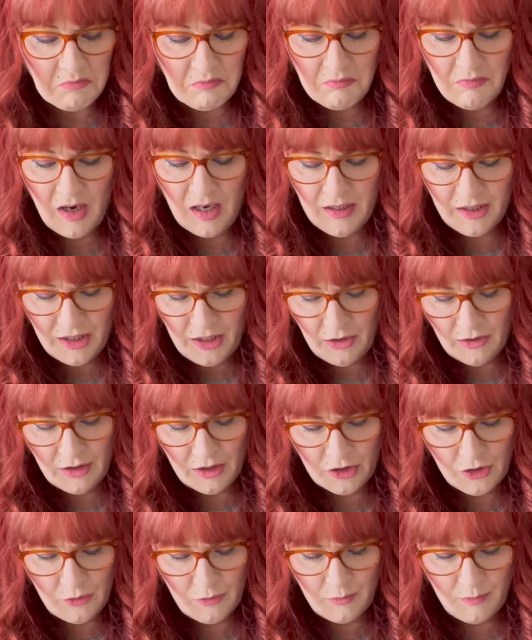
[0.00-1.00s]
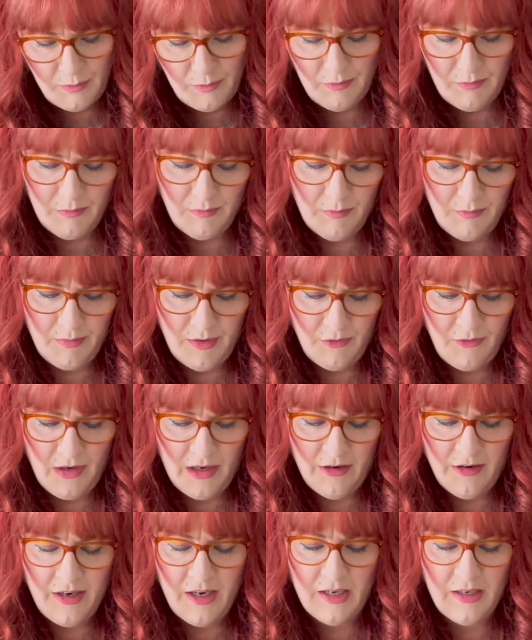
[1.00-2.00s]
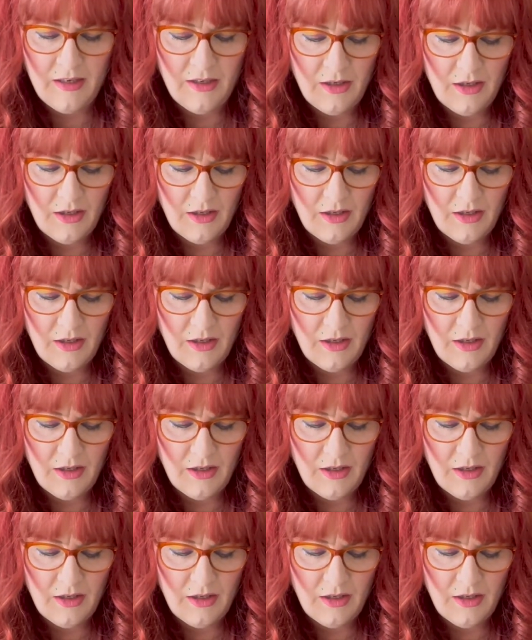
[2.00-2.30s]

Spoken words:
a cute little Bavarian